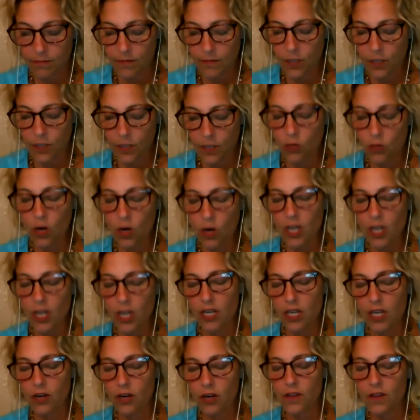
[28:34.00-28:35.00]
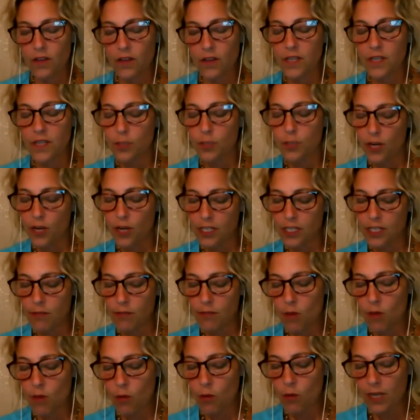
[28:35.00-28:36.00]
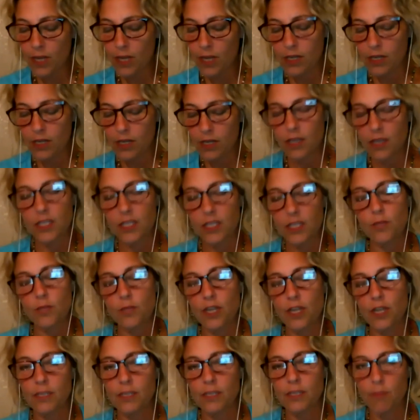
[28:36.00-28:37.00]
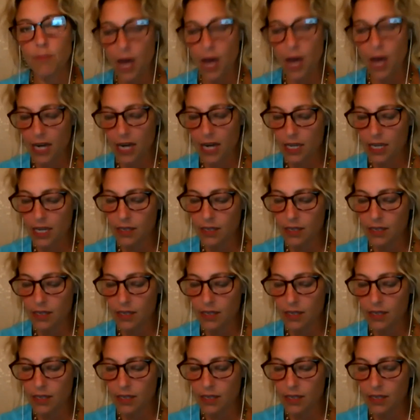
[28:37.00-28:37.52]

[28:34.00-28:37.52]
You are here in this present moment, in this present body.